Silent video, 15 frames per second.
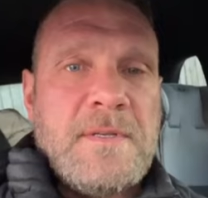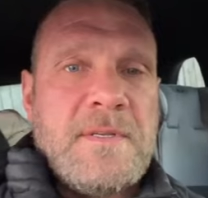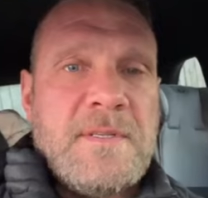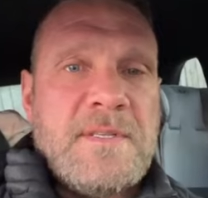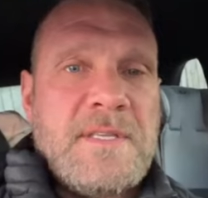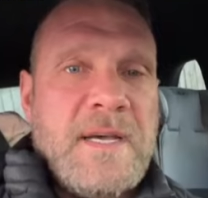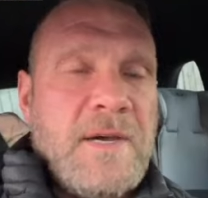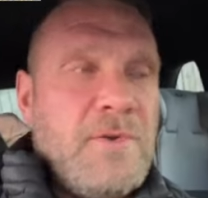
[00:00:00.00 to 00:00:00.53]

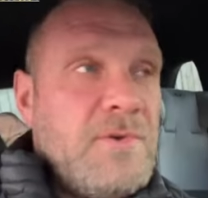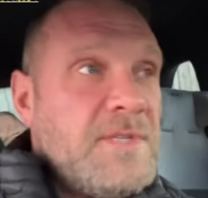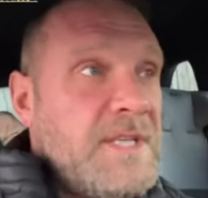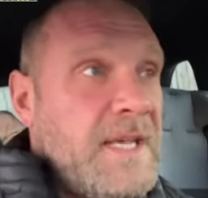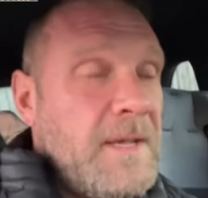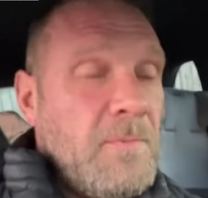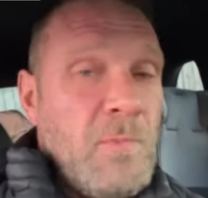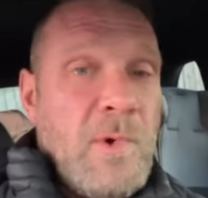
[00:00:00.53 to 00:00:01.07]
So
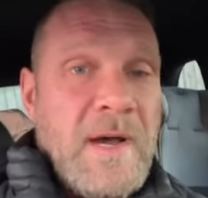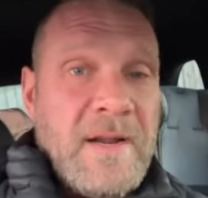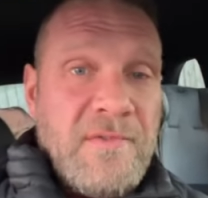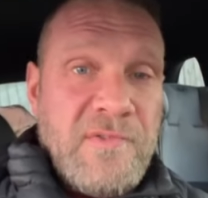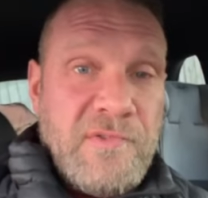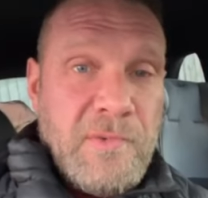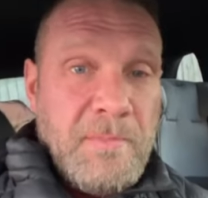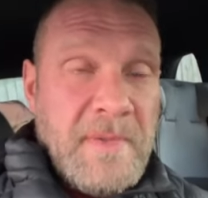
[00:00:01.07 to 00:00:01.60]
tip
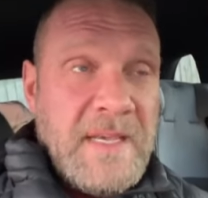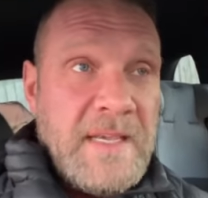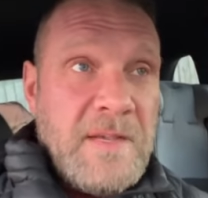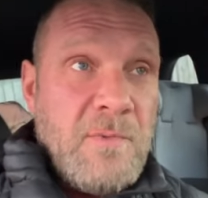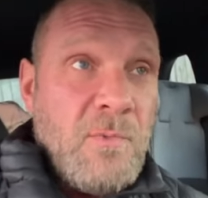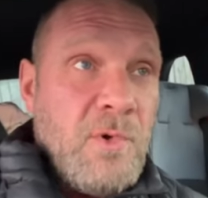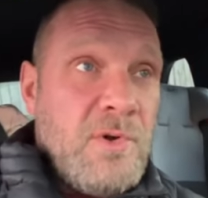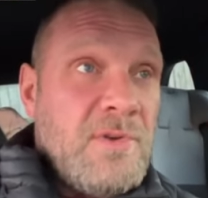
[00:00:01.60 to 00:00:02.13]
one from
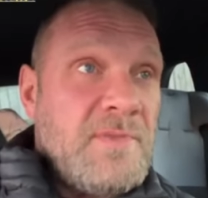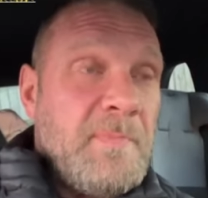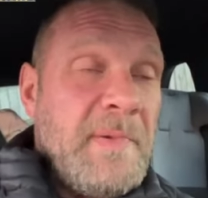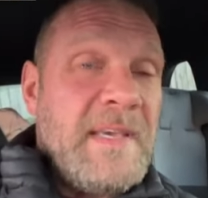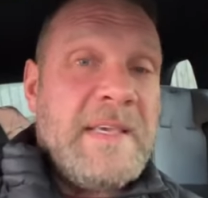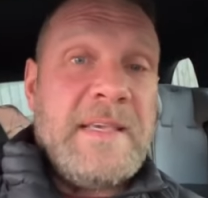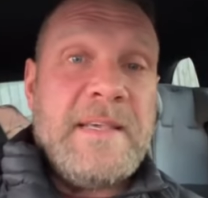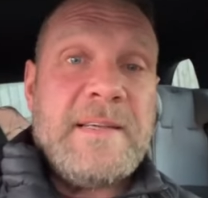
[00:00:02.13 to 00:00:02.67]
me would
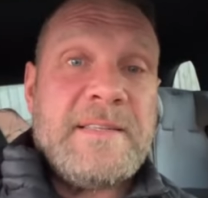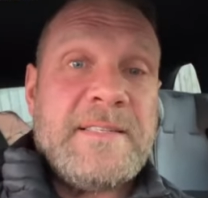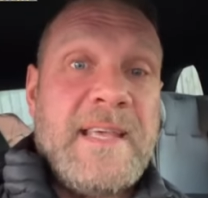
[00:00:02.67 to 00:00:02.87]
be